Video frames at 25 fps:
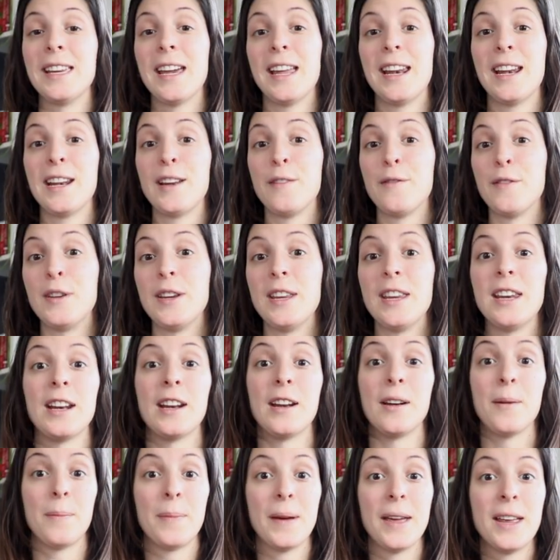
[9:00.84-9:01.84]
get it if you need
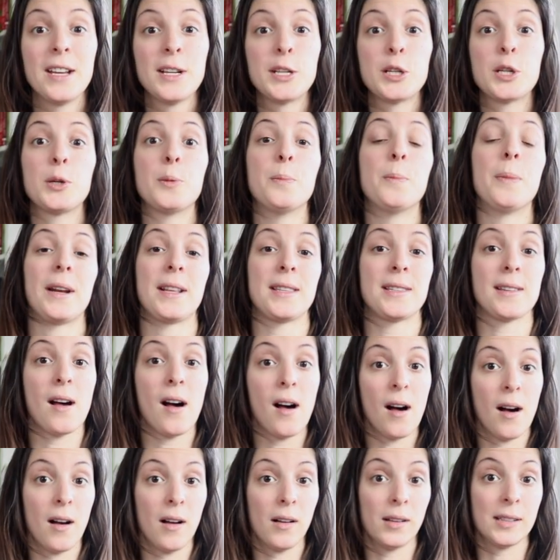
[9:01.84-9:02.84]
it in a pinch, but it's
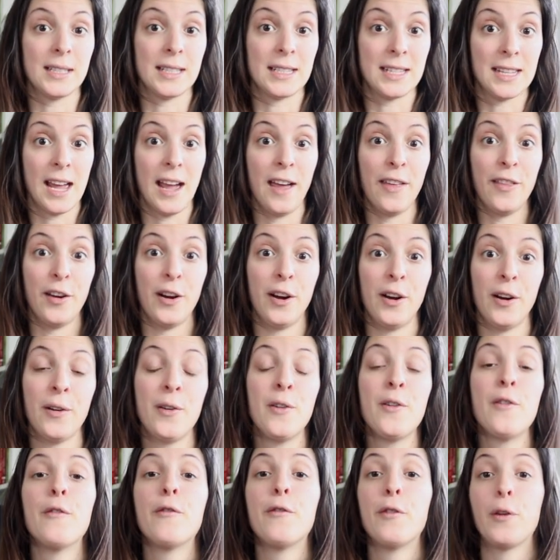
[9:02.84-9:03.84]
all together
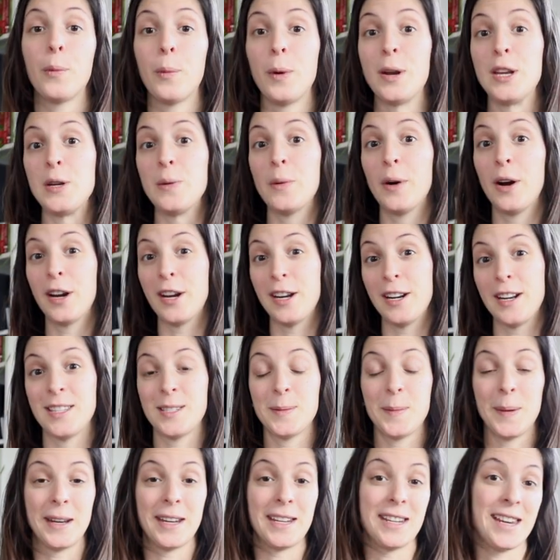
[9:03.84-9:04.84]
for when you are gonna
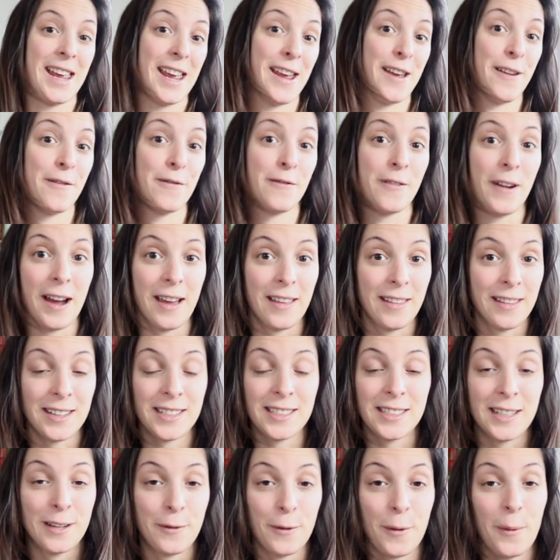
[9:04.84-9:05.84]
spend a day
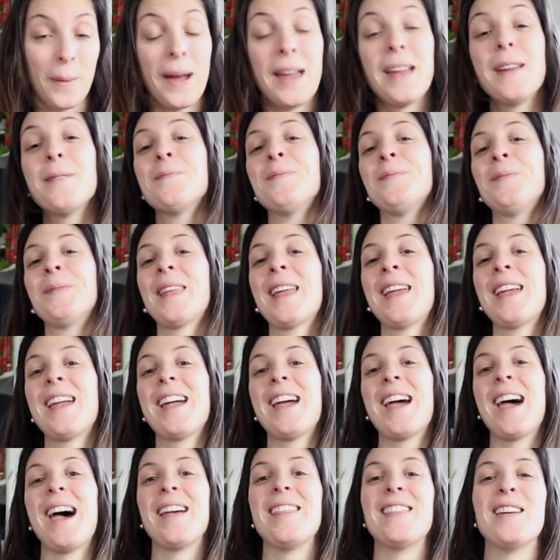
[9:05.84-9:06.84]
filing stuff away.
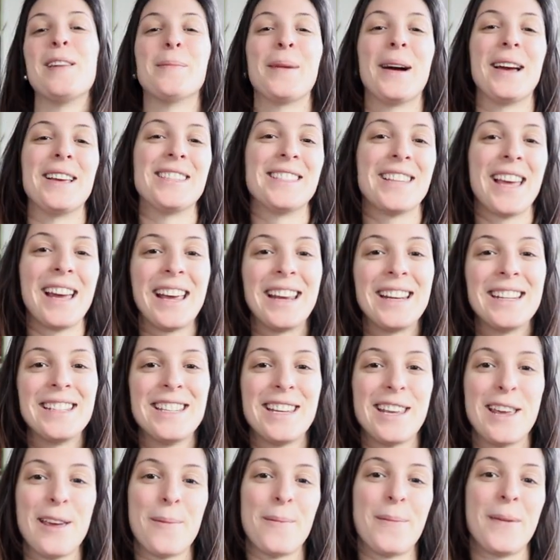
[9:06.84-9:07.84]
And then my second
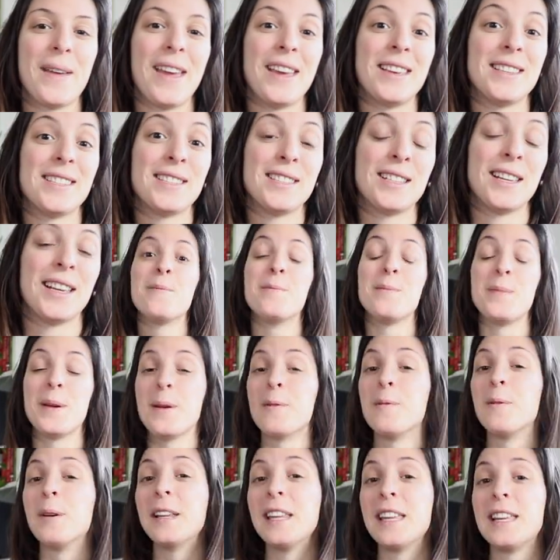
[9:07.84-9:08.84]
tip is to
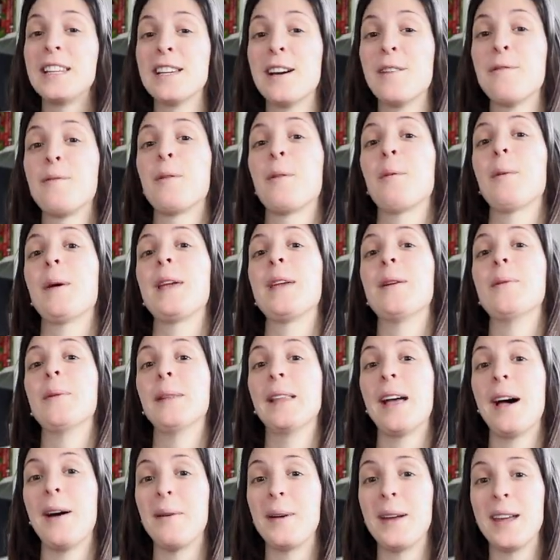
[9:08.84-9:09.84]
be really tough with what you
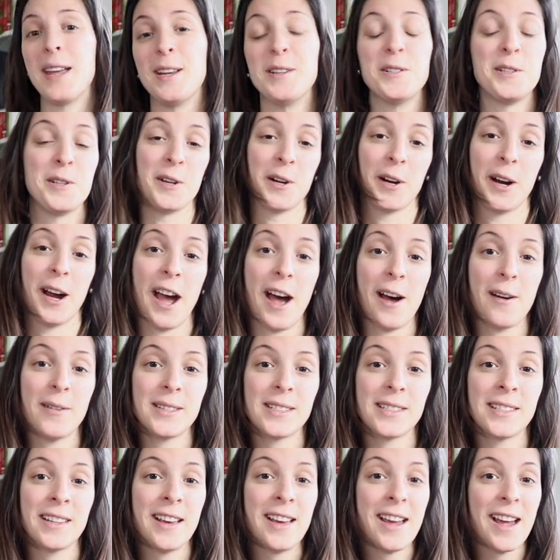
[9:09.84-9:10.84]
allow into your
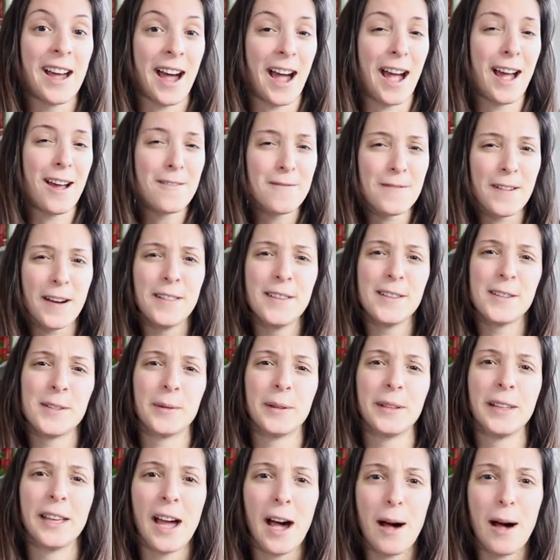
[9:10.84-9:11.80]
house. I found this really